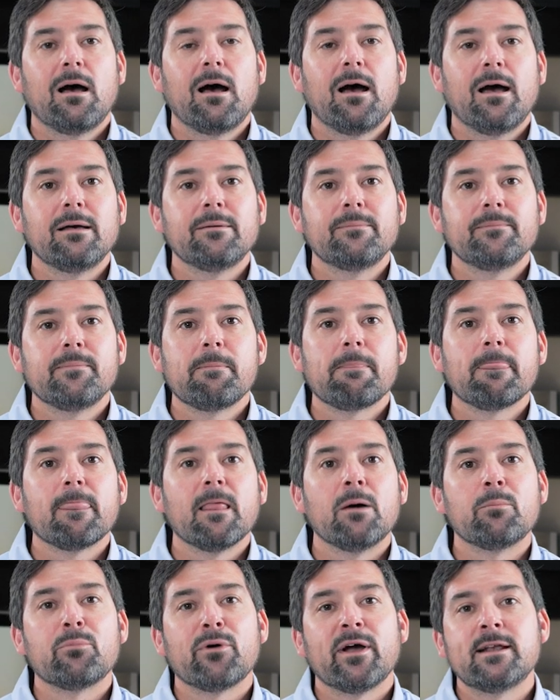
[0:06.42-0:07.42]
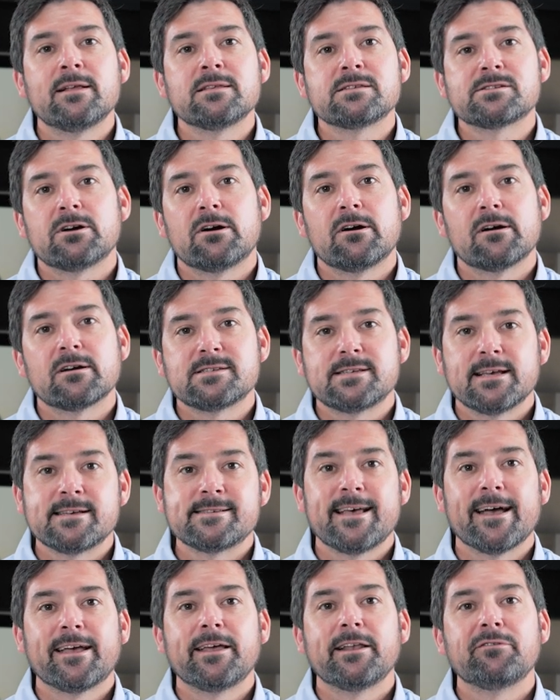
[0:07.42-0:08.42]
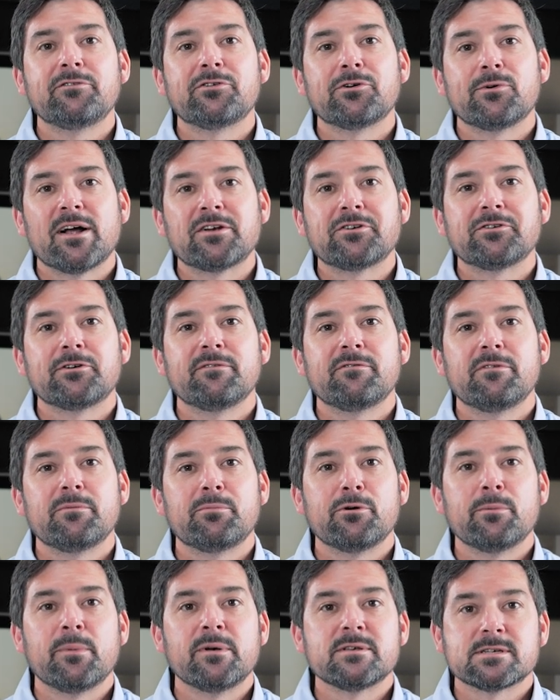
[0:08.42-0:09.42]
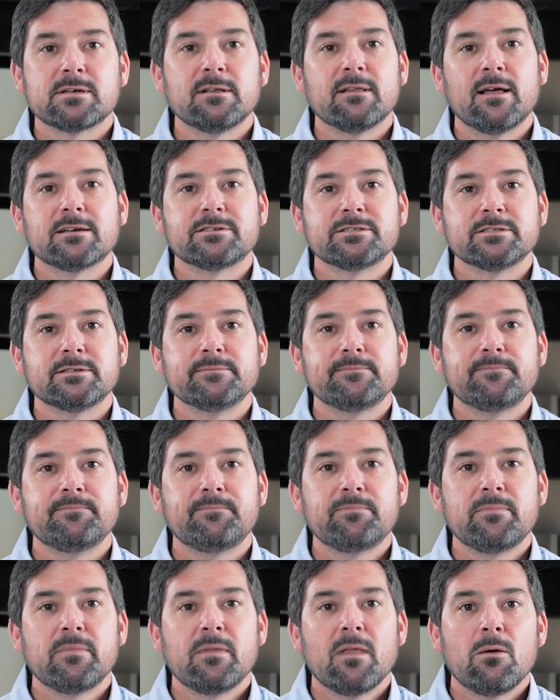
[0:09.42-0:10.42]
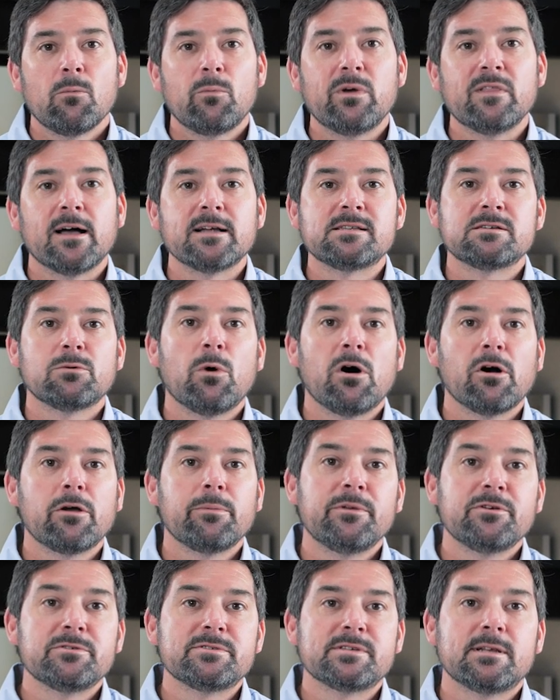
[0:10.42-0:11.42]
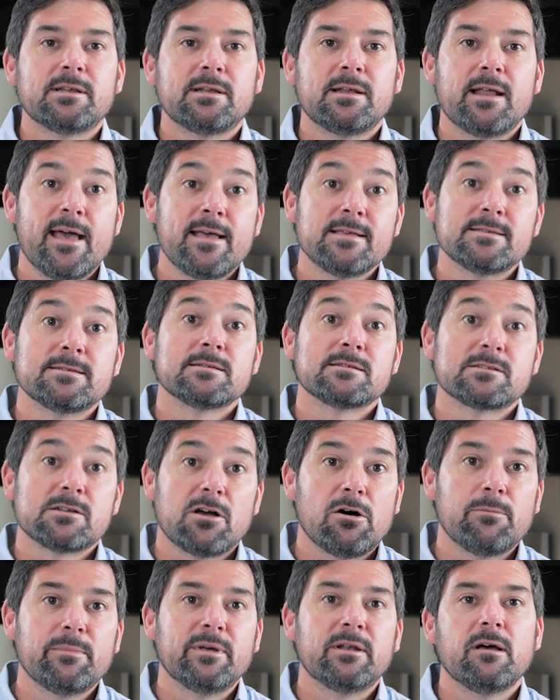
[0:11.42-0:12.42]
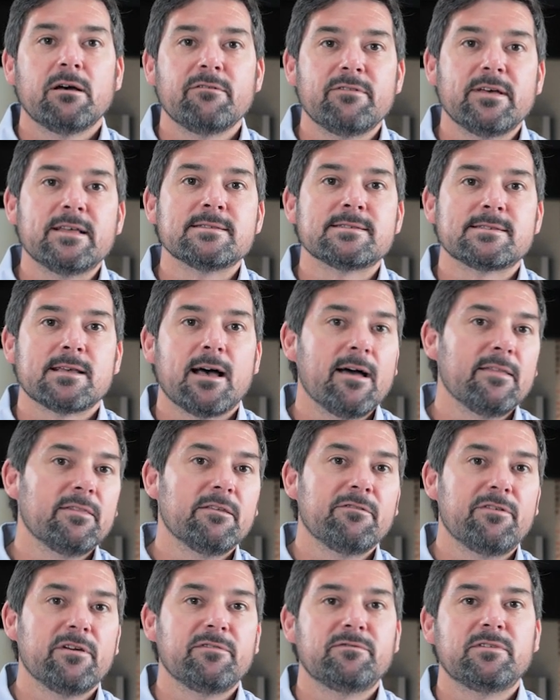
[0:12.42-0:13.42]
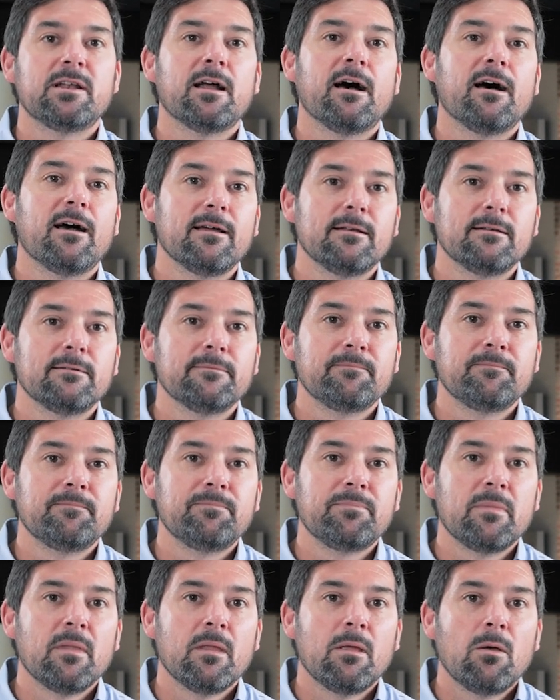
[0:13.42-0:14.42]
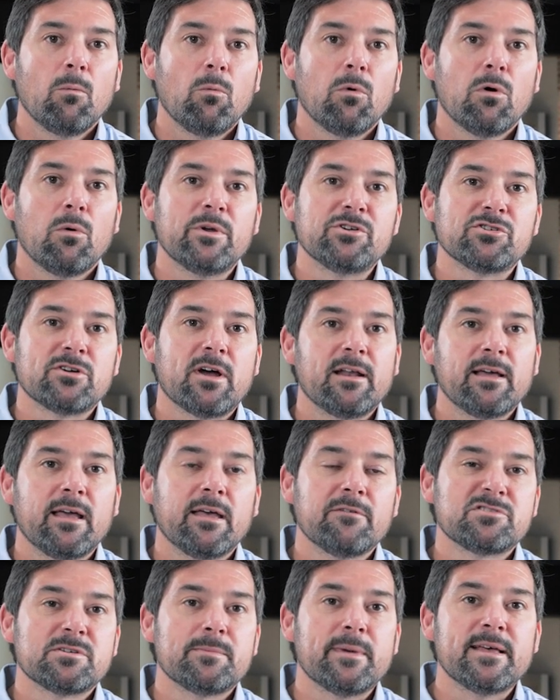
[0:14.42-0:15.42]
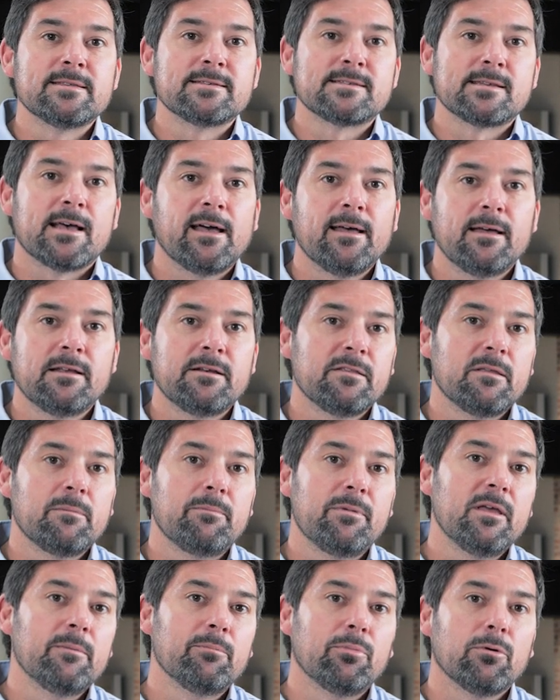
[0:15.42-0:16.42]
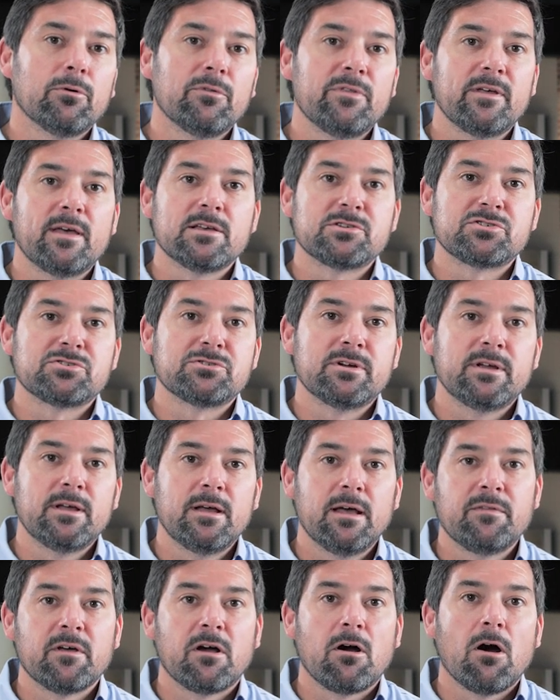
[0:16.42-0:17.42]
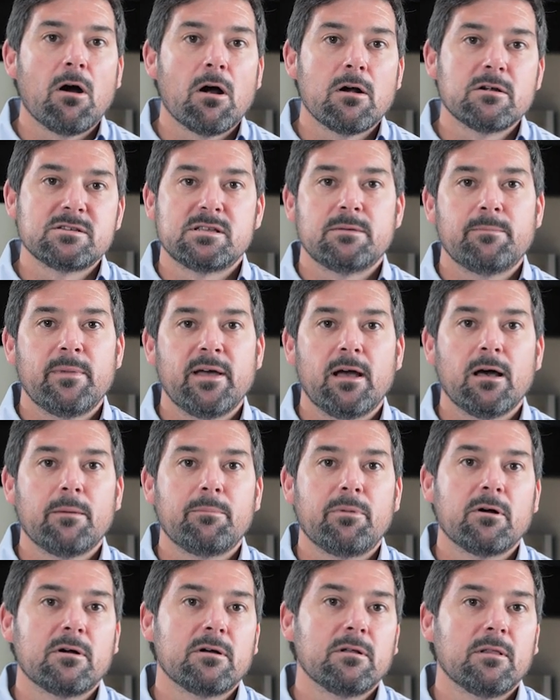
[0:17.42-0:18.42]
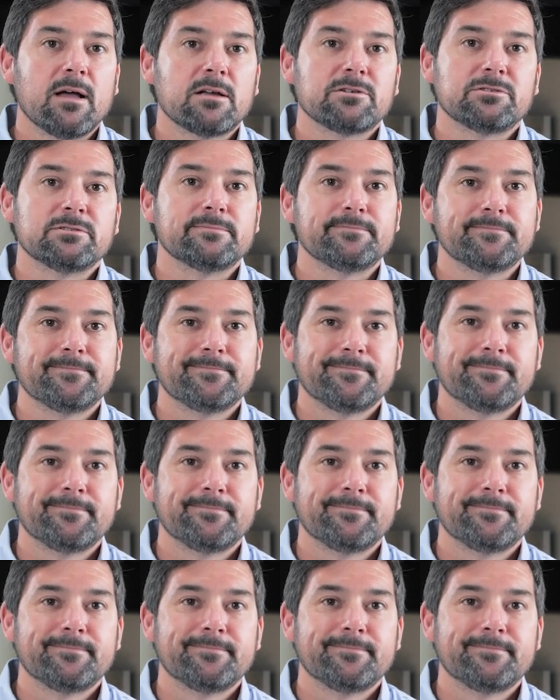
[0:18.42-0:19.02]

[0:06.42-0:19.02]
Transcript: Hi, I'm Brandon Starks, Executive Director of the Brumos Collection. We'd like to welcome you to today's installment of Inside the 59, where we try to give some insight into the people, the history, and the cars that make up our collection.